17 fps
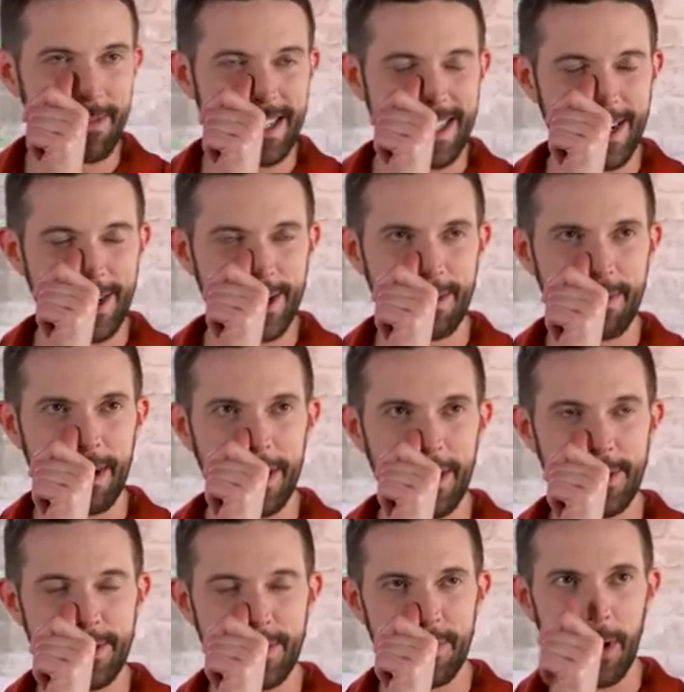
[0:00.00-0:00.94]
is itching my
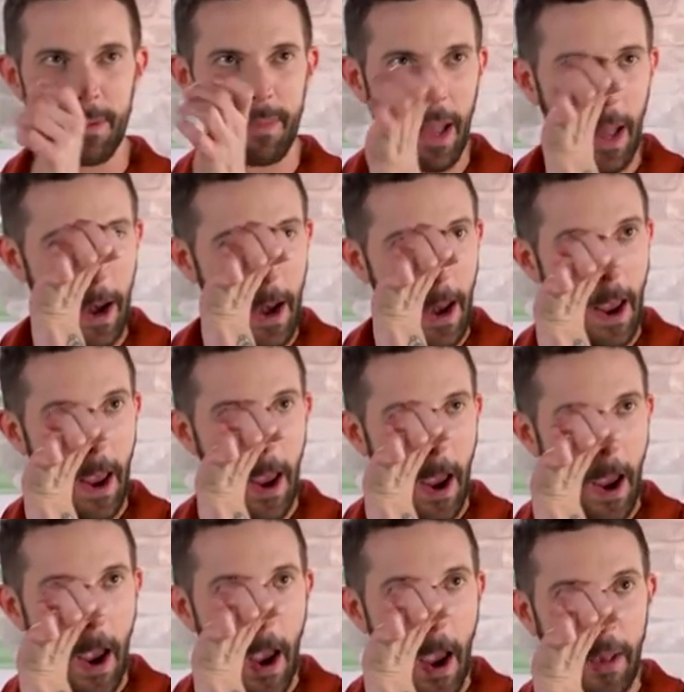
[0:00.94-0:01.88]
nose real bad.
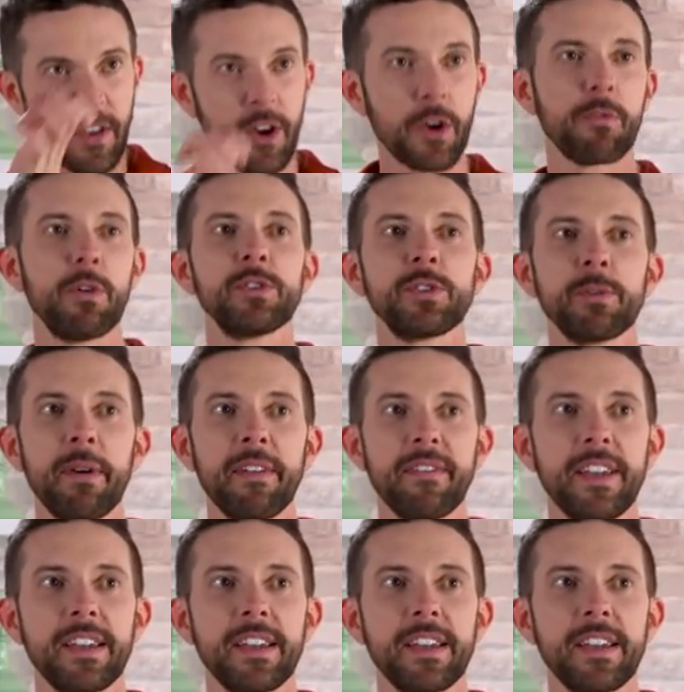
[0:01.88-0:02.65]
Is there a roach on my